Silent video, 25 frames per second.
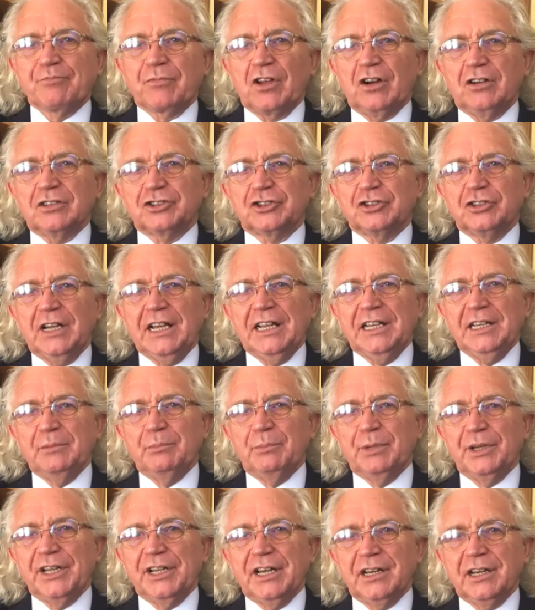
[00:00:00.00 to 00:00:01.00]

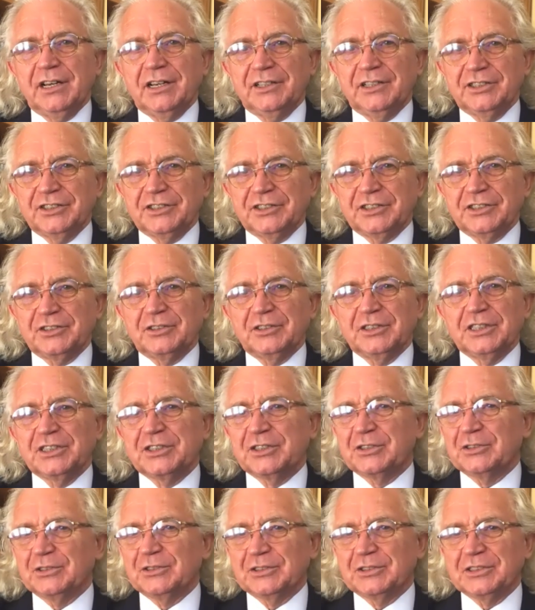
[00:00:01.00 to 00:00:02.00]
Australian bananas and all
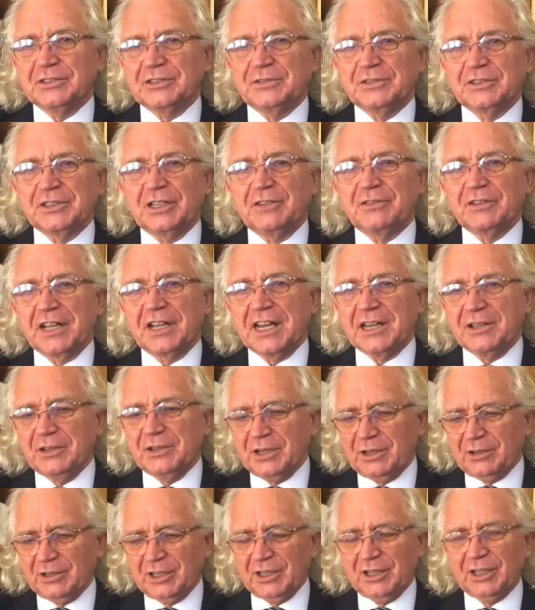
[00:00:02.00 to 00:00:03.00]
this sorts of stuff again,
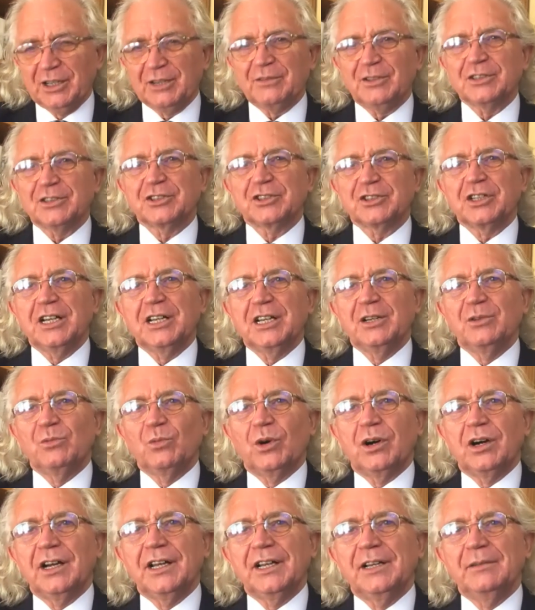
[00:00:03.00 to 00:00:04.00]
and a lot of Australian
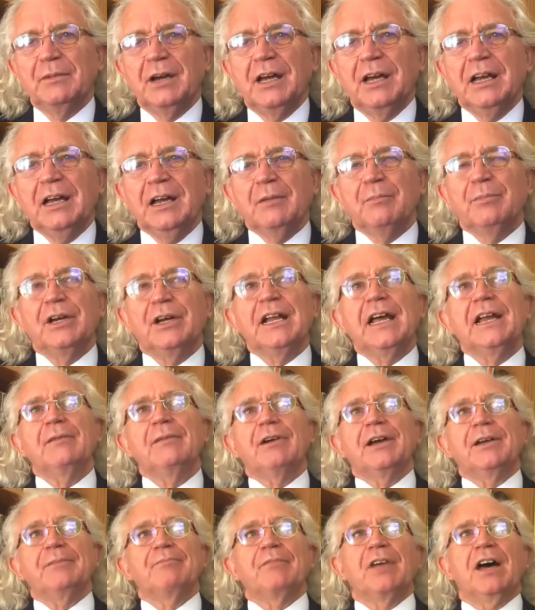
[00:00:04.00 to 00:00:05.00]
wine. But
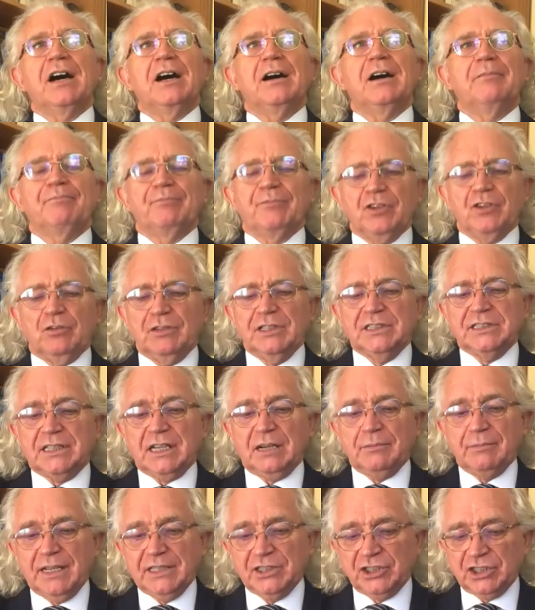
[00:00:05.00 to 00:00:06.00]
anyway, the reason
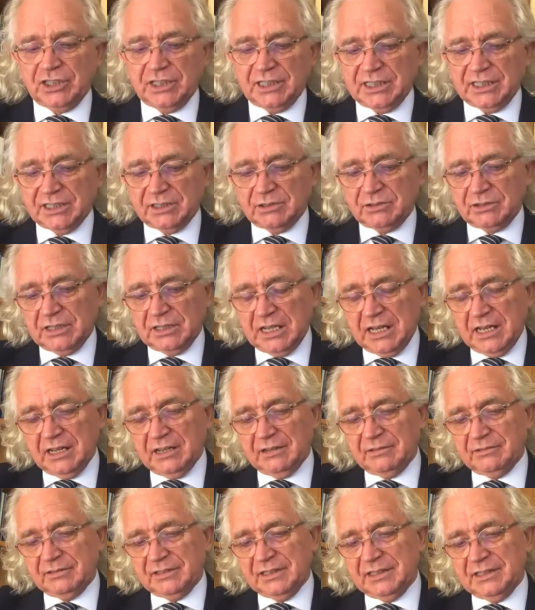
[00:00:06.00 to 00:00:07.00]
I mention it is
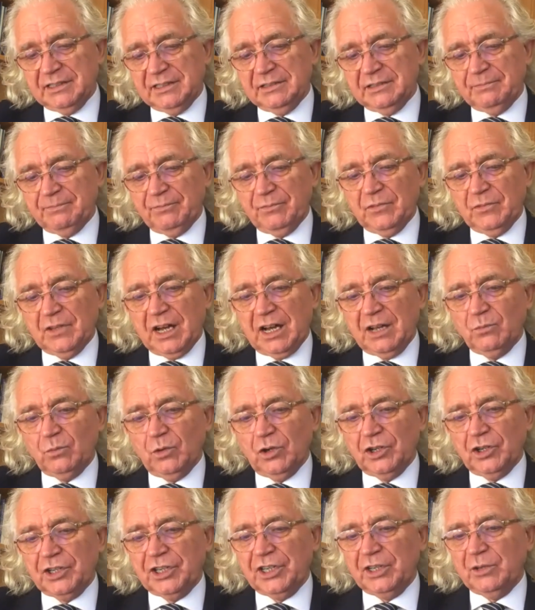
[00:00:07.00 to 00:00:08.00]
I'm
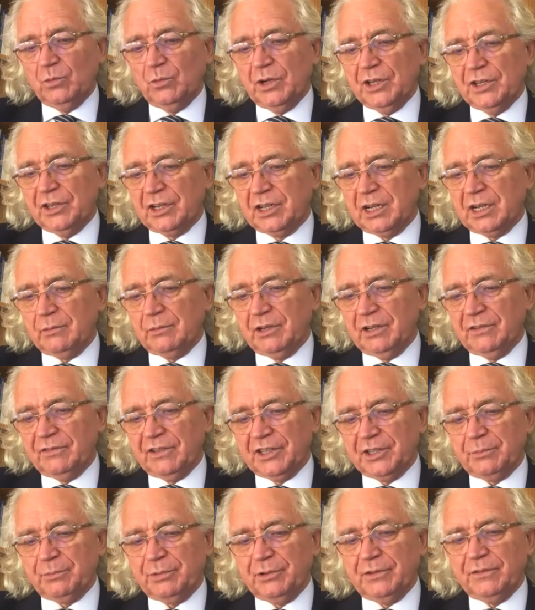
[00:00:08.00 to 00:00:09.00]
working with a couple of
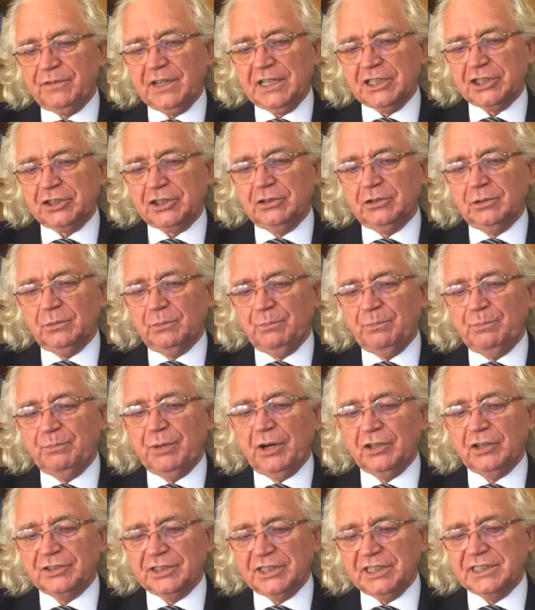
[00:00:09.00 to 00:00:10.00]
other professional
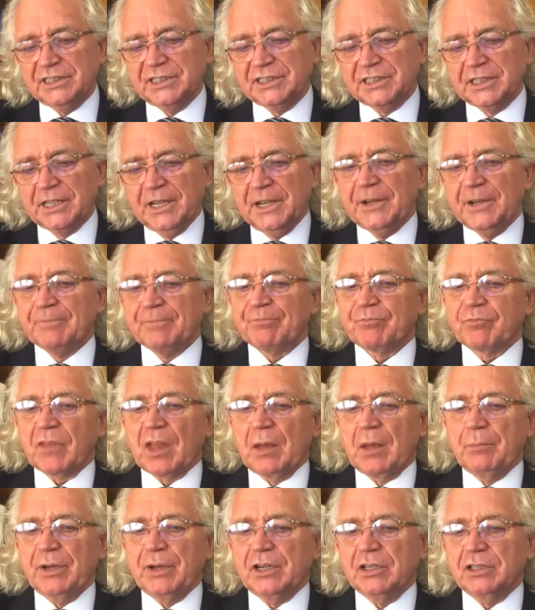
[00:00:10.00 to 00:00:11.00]
bodies,
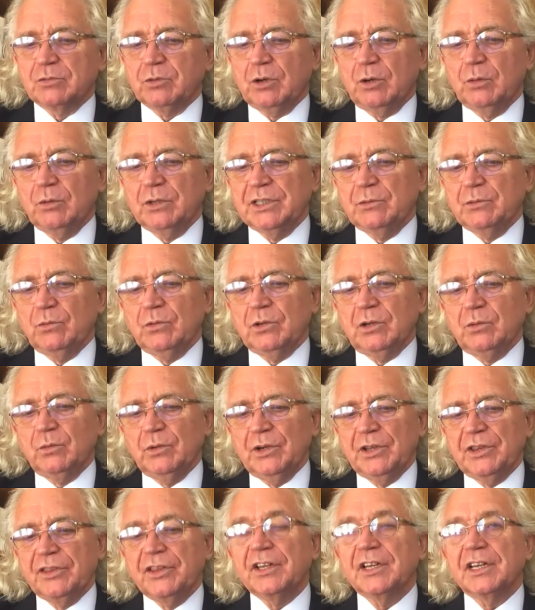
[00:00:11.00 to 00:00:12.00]
because what
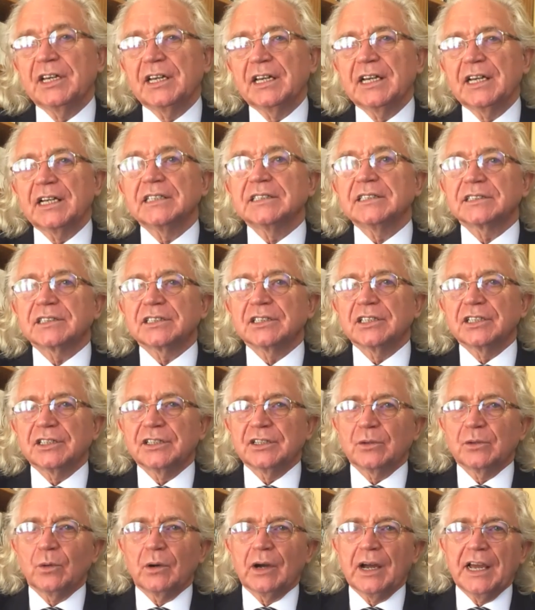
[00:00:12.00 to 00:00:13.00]
we're thinking is that
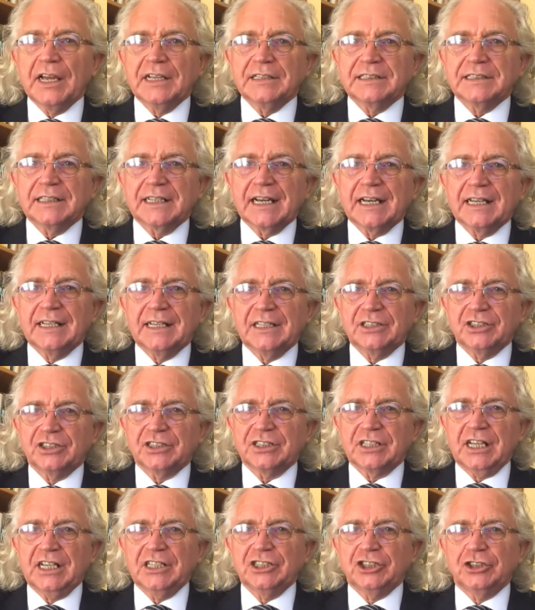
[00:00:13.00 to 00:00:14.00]
the way to get
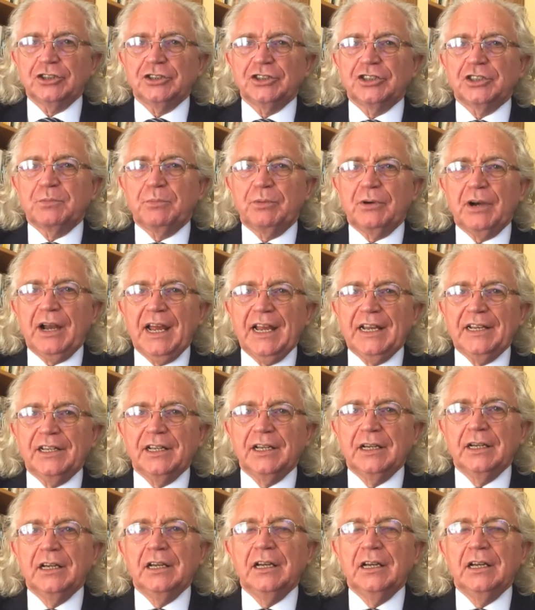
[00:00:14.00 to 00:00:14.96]
legislation spread